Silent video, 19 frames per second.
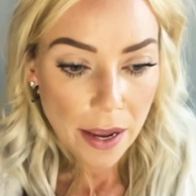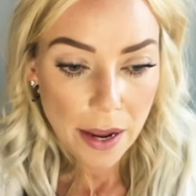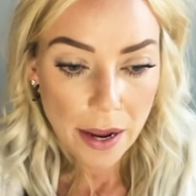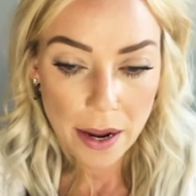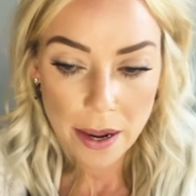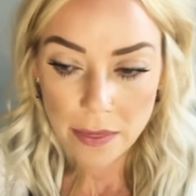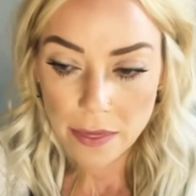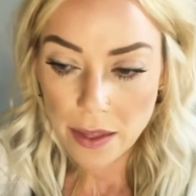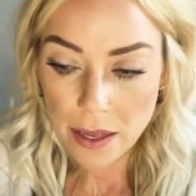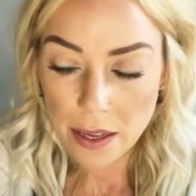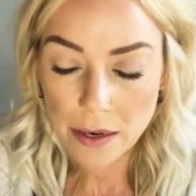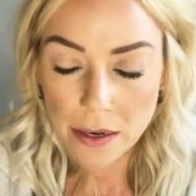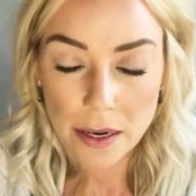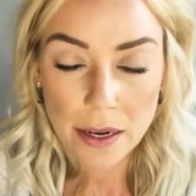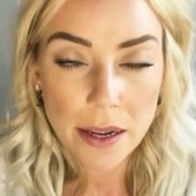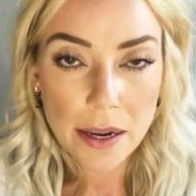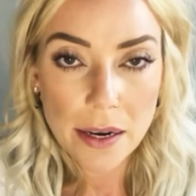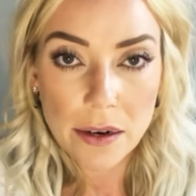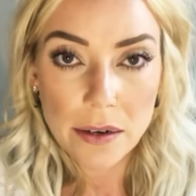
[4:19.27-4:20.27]
And then
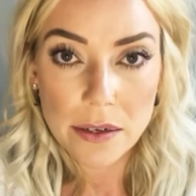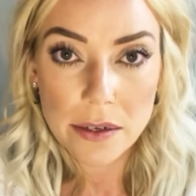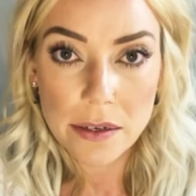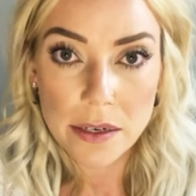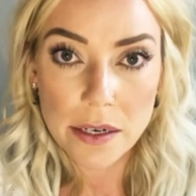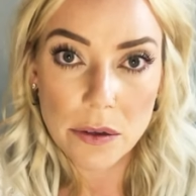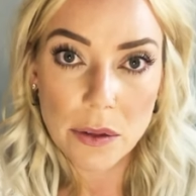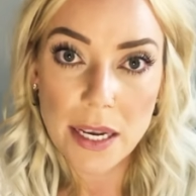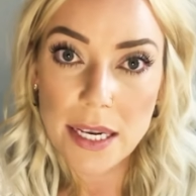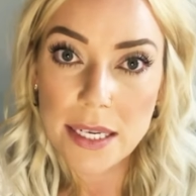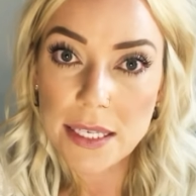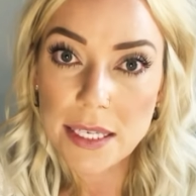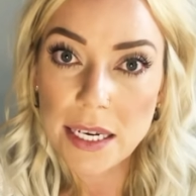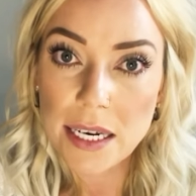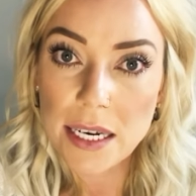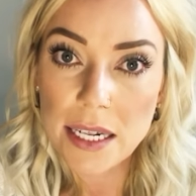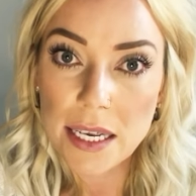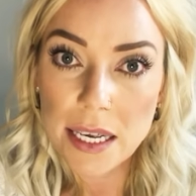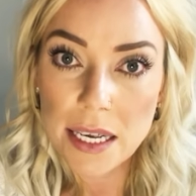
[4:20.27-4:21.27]
it, like I said,
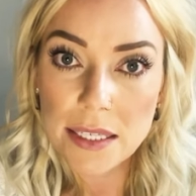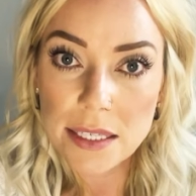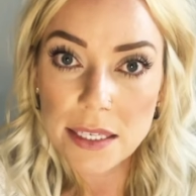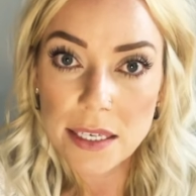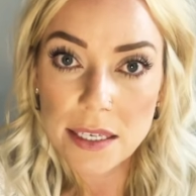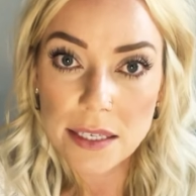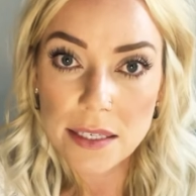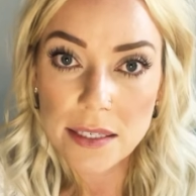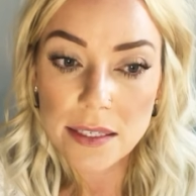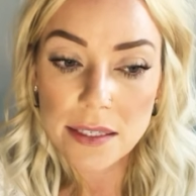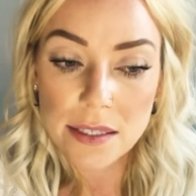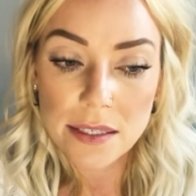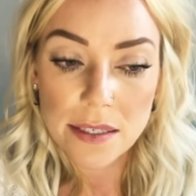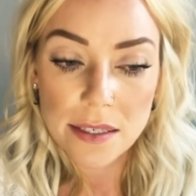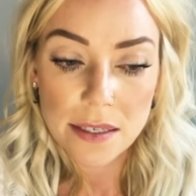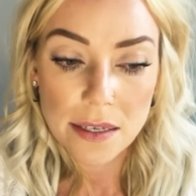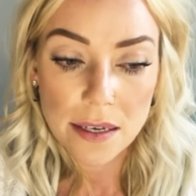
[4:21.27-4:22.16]
it eases